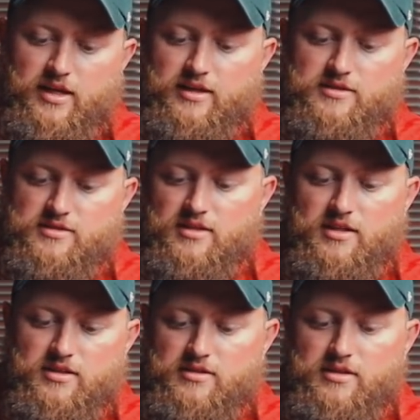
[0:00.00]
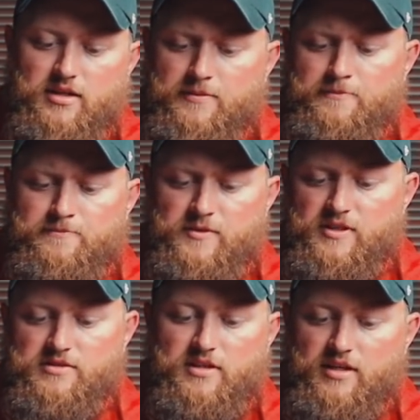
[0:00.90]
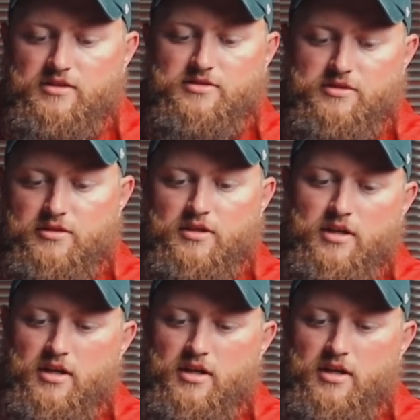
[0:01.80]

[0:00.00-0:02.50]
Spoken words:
Like I said, these things are,